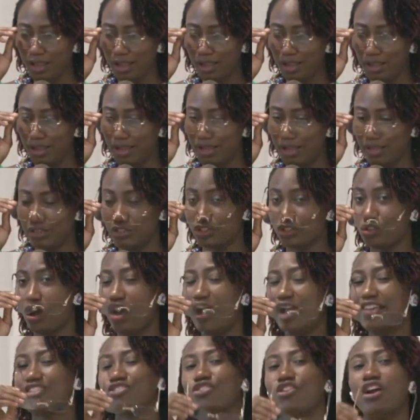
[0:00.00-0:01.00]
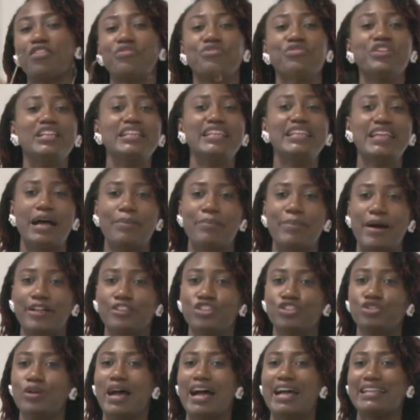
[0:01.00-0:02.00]
So it's not really about you
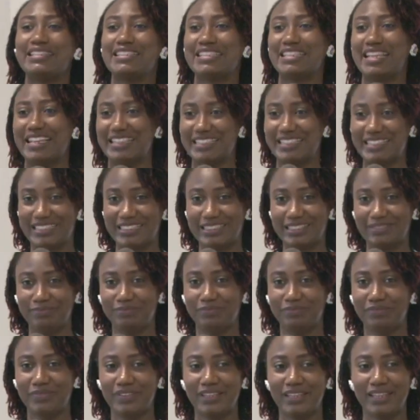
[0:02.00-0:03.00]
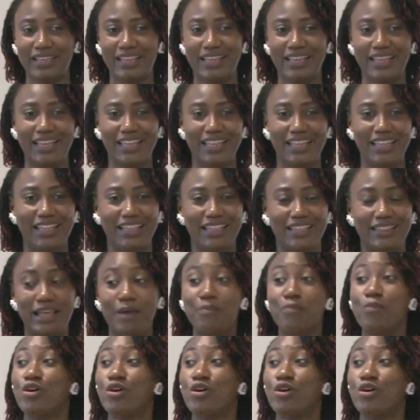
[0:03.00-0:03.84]
had sex. The most